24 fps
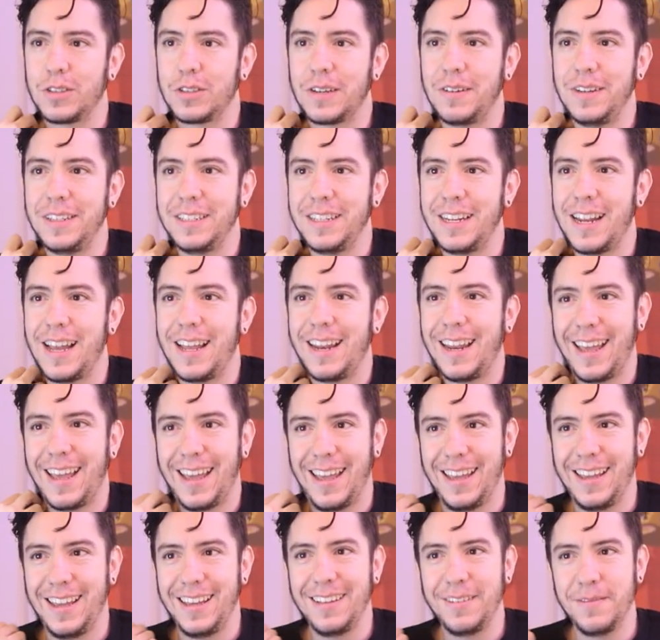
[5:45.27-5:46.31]

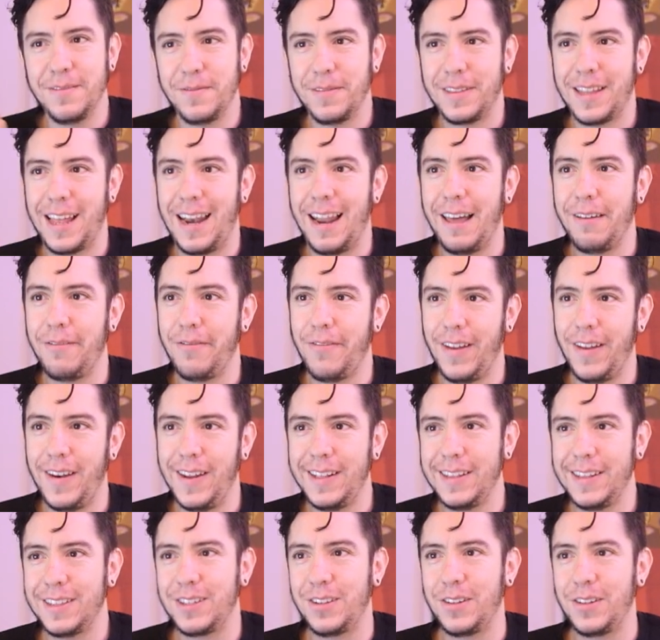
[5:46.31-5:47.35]
279A, Talai
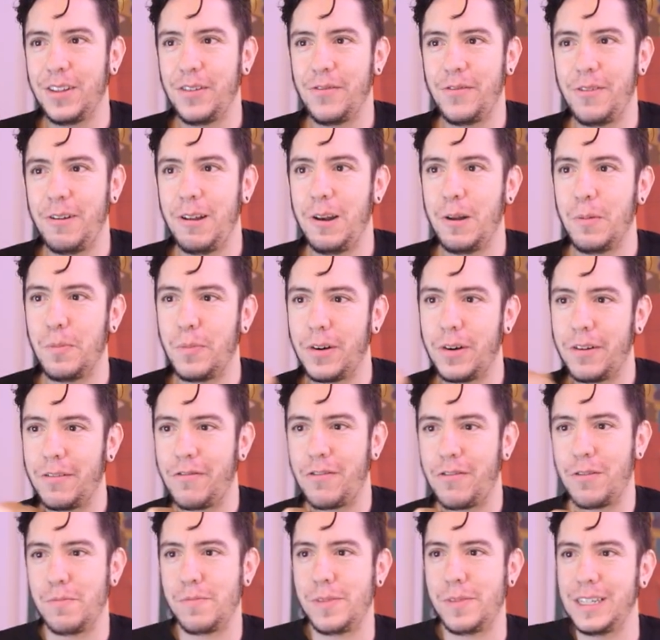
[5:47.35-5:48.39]
Felinto, developer
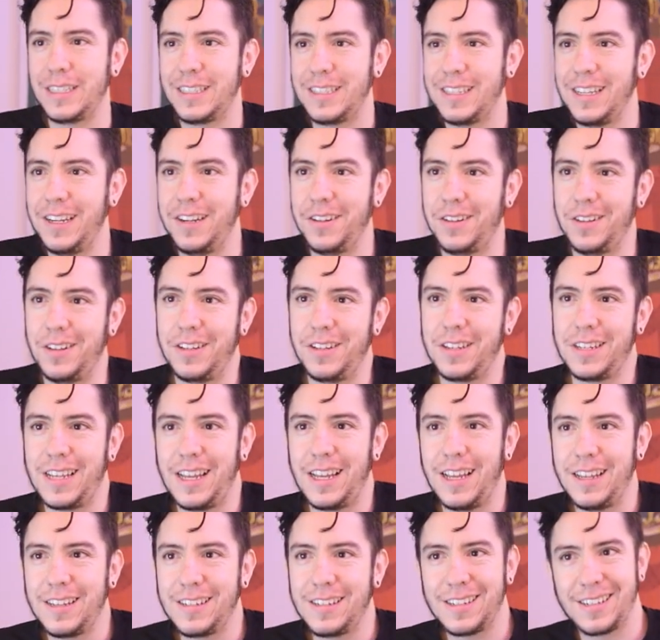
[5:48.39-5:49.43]
from Brazil,
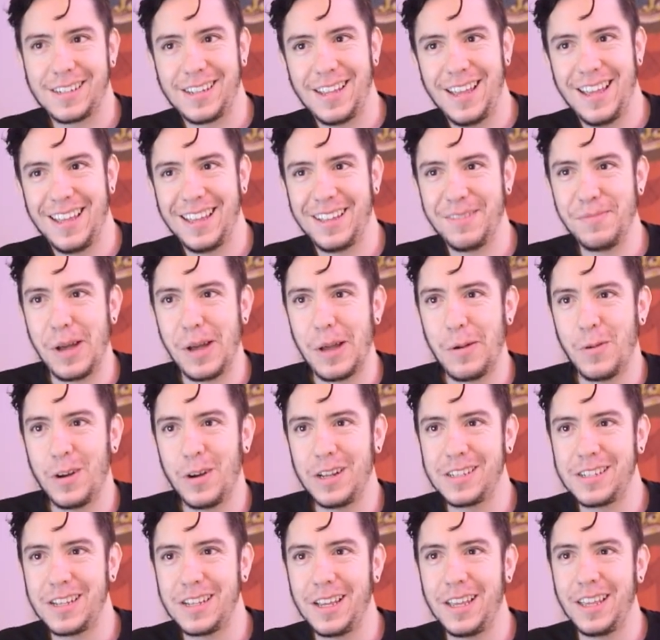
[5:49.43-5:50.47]
says, by
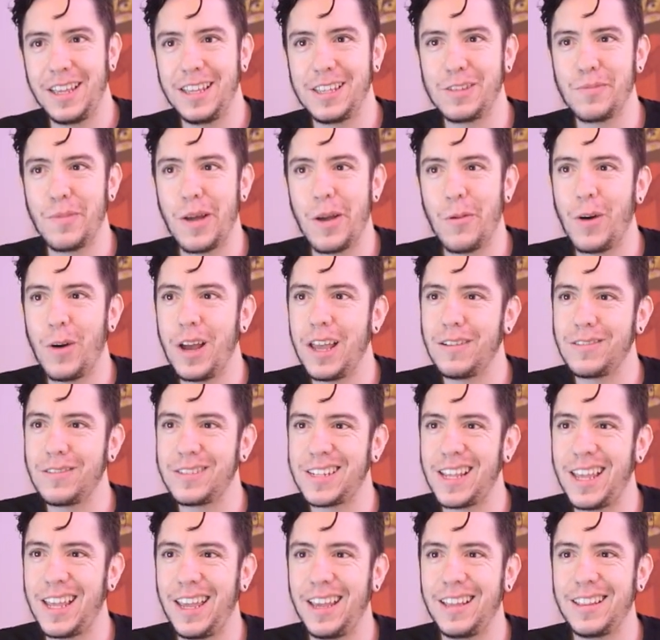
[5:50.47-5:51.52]
Wednesday is my way of
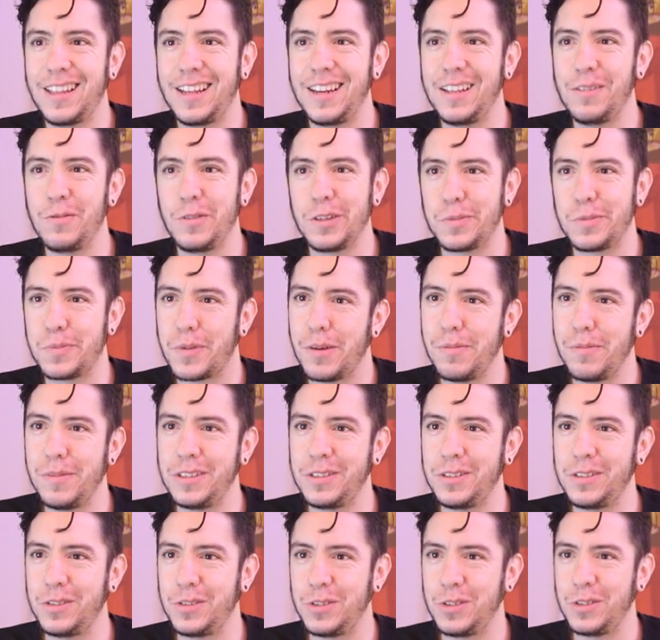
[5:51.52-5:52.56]
saying that it was
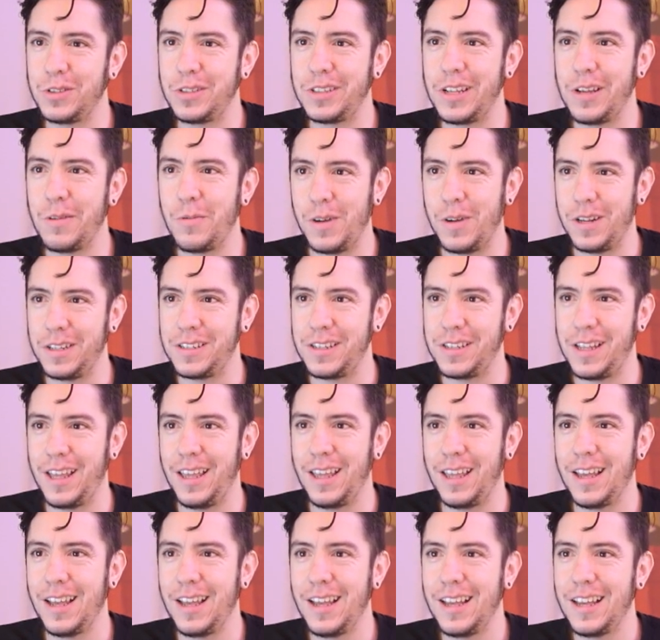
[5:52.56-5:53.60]
promised to Tuesday,
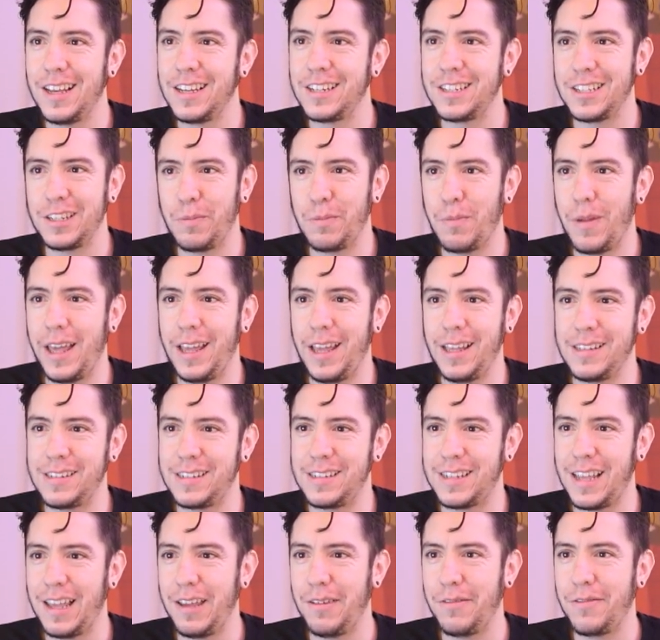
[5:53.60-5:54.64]
Wednesday. Just playing
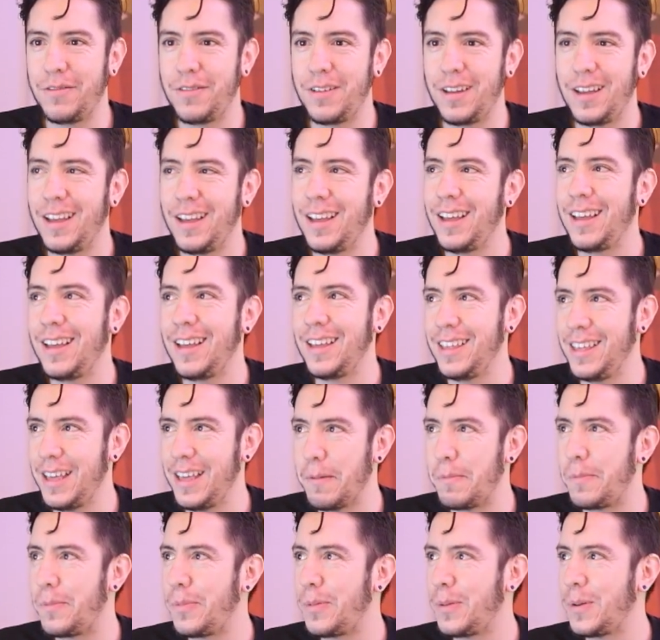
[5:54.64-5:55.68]
safe.
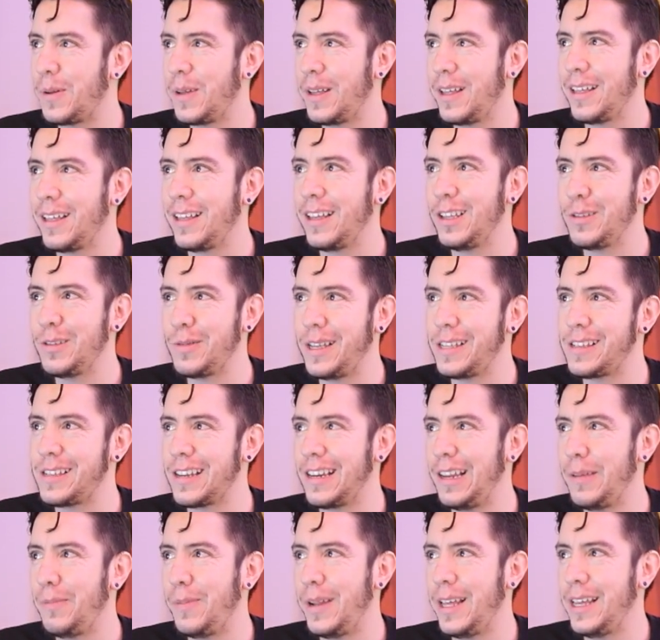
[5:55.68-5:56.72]
Yep, it's
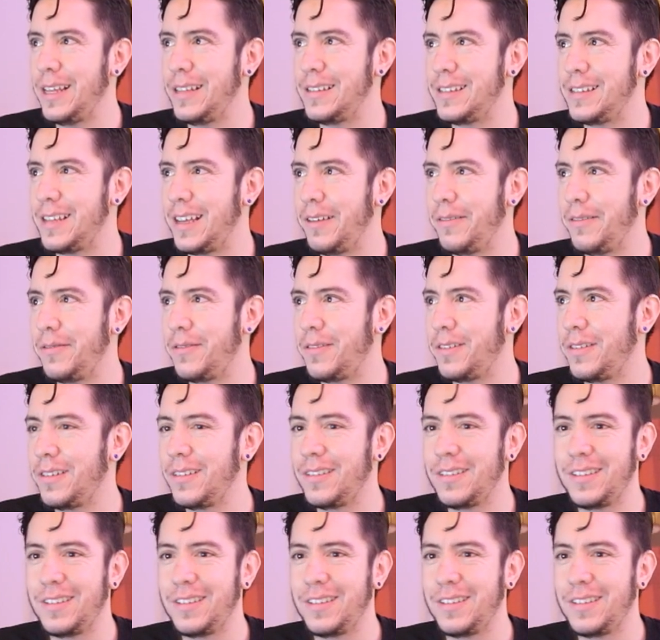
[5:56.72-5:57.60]
basically playing safe.